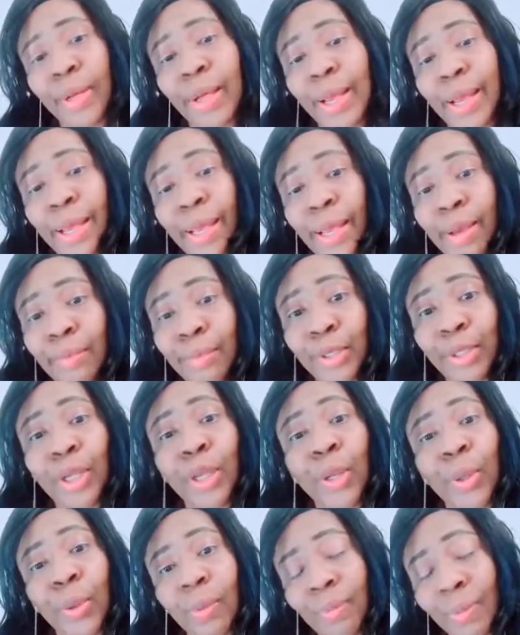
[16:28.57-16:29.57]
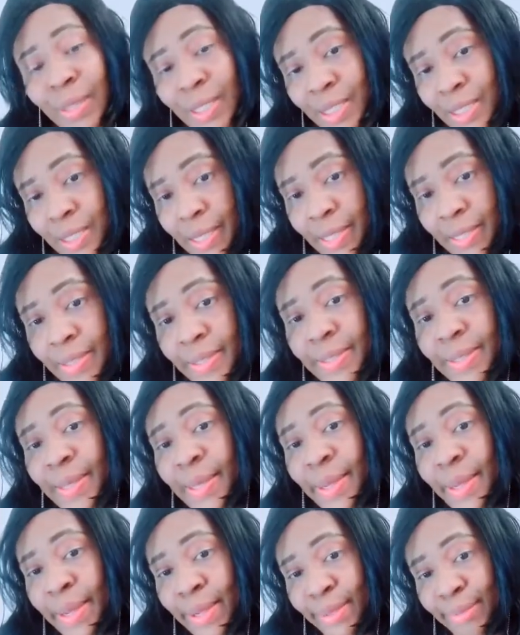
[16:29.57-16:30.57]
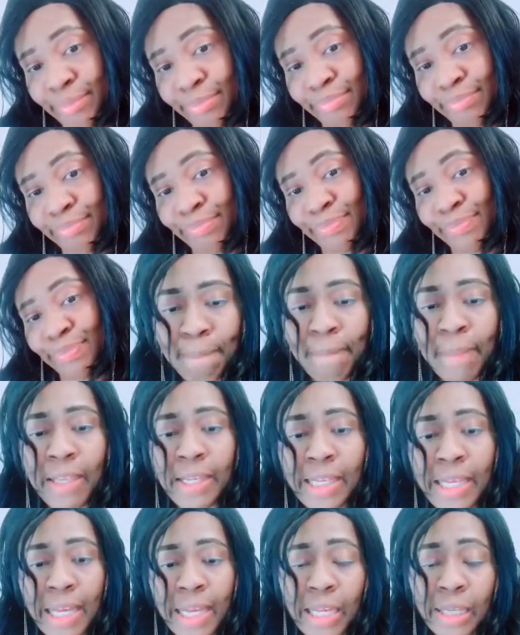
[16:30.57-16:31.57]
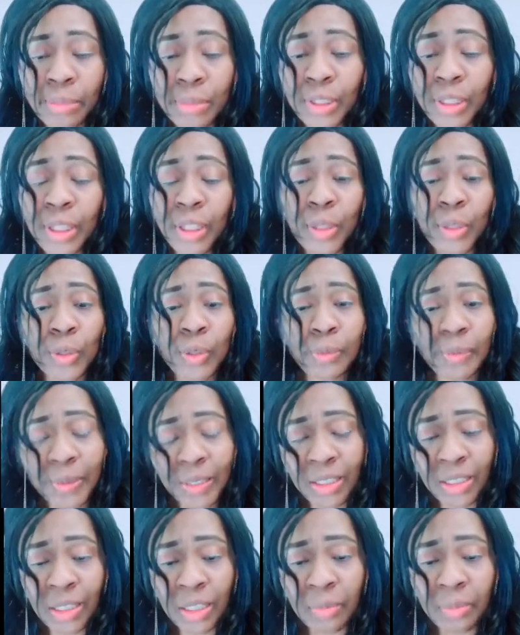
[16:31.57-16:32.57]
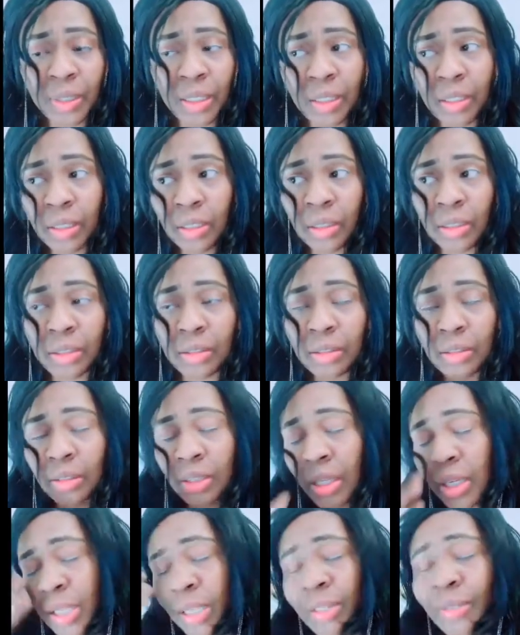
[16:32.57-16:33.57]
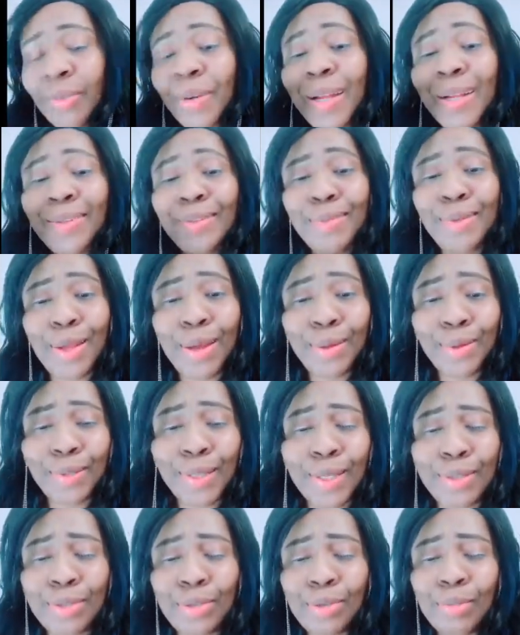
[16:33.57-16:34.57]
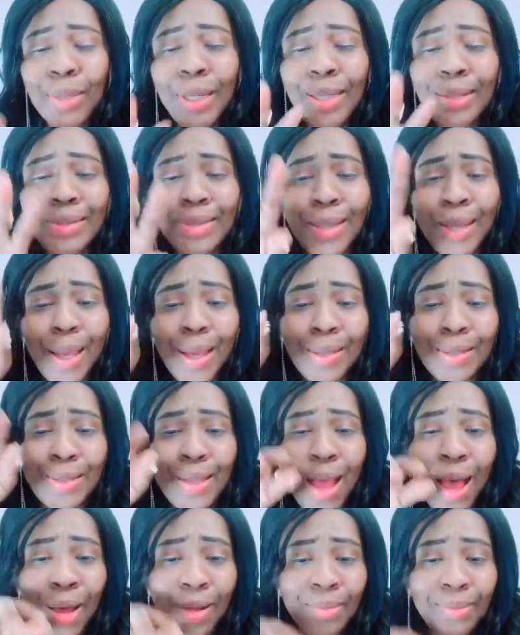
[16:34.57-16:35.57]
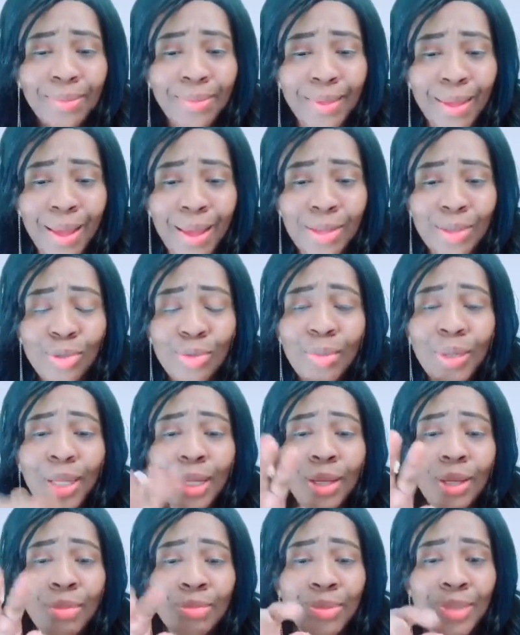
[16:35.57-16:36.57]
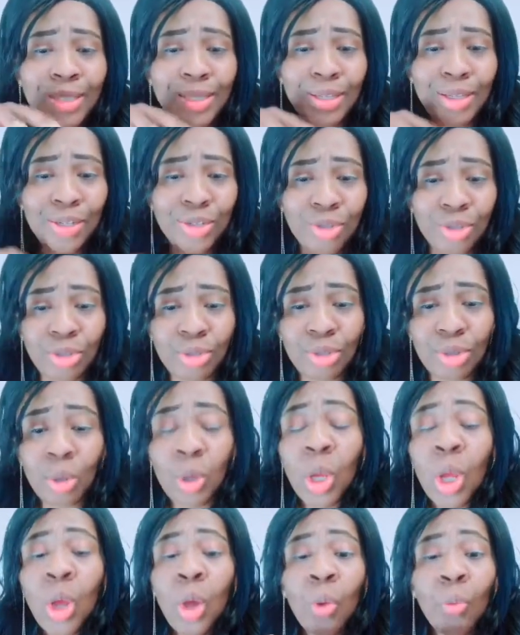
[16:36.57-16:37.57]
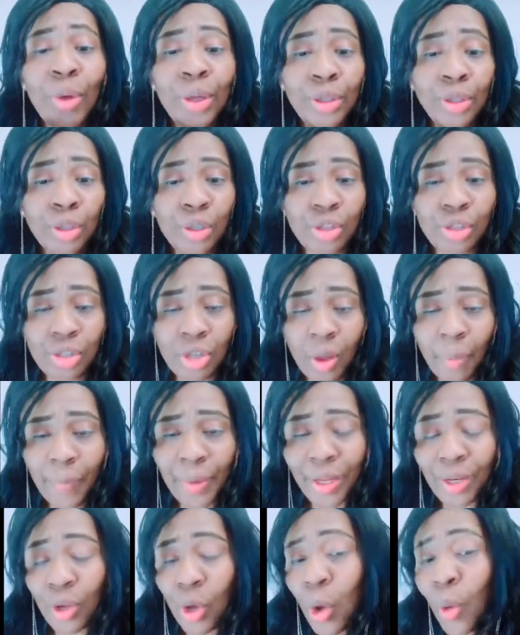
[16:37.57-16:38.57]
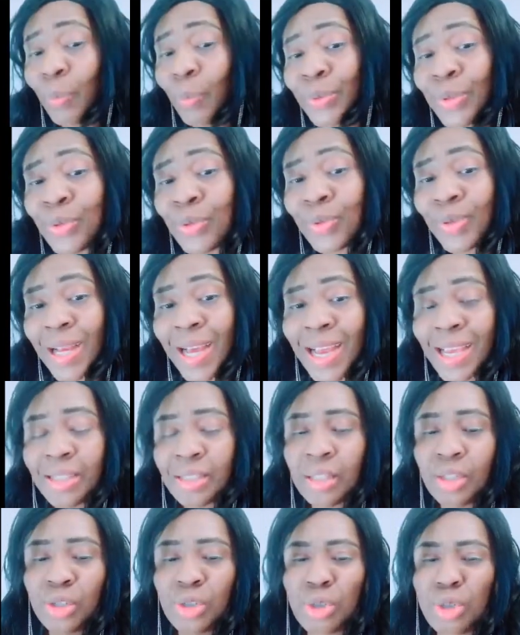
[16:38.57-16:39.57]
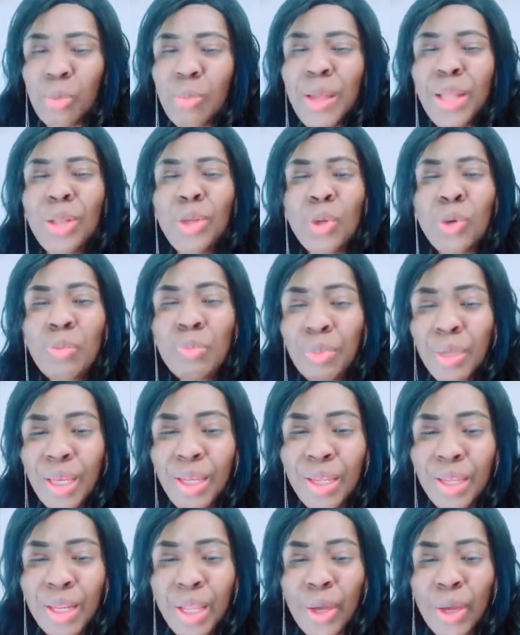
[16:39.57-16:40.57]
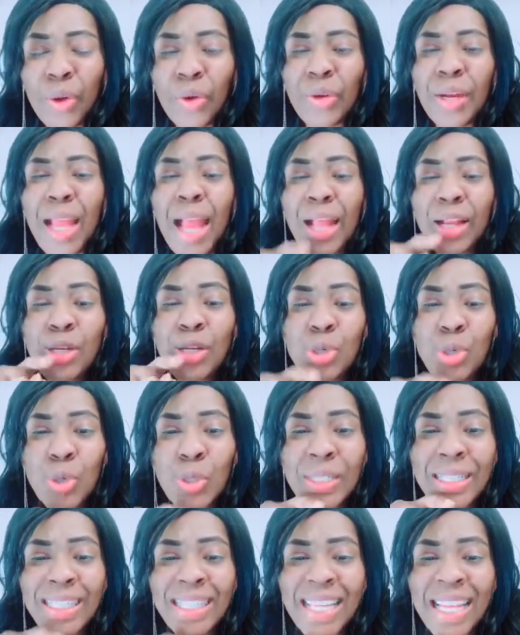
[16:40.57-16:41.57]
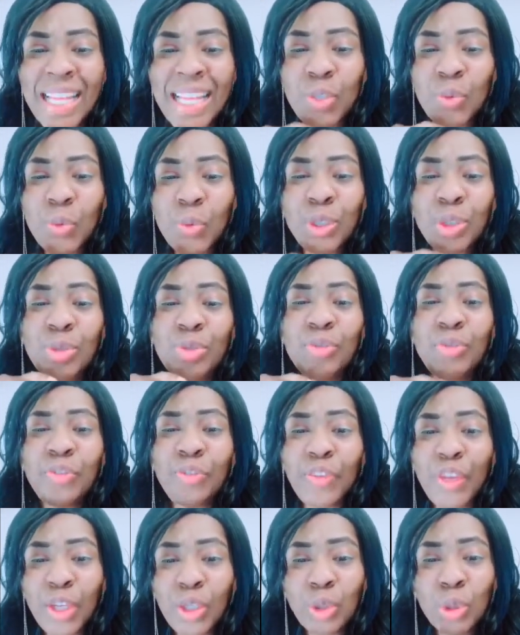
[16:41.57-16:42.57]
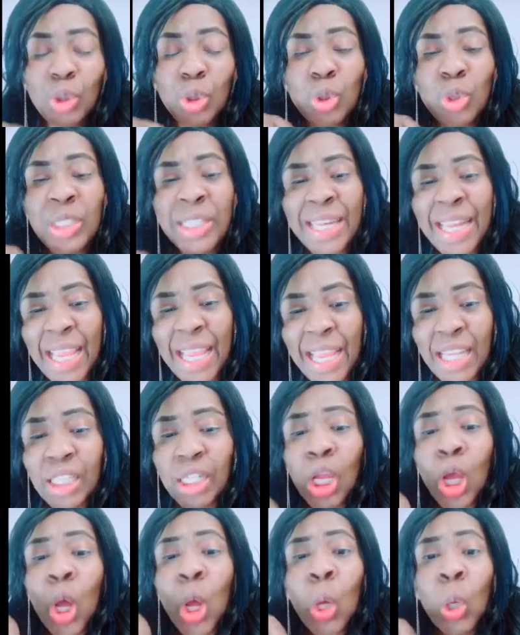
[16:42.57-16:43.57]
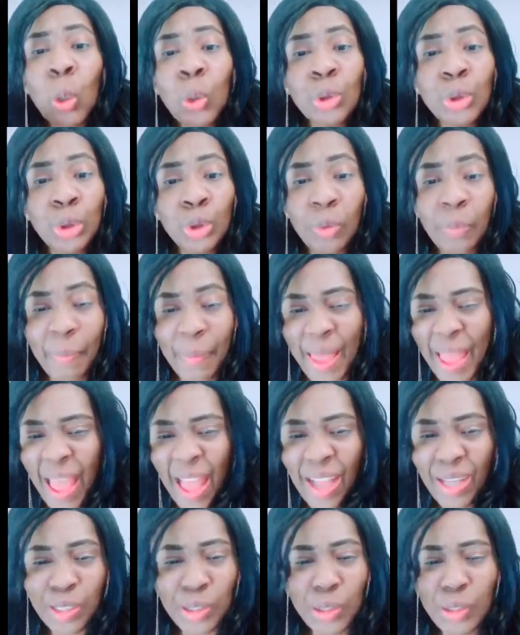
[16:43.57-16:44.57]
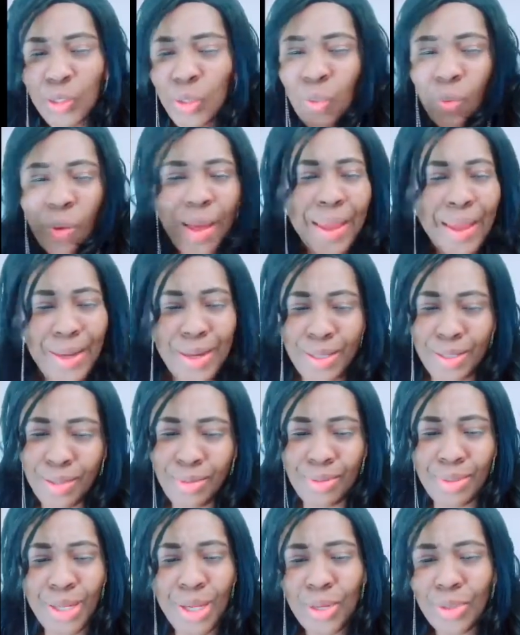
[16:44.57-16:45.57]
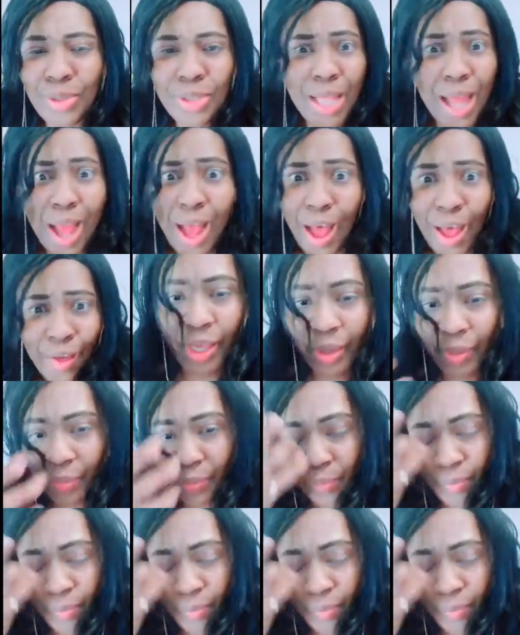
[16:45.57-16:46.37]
I am on a low budget. Yeah. Yeah, I'm on a low budget because right now there's so many techs out there, so many competitions. So when you're shopping, open your eyes and shop, and don't be in a hurry, and don't let what you feel you need hold you back. Just go ahead and, you know, start out.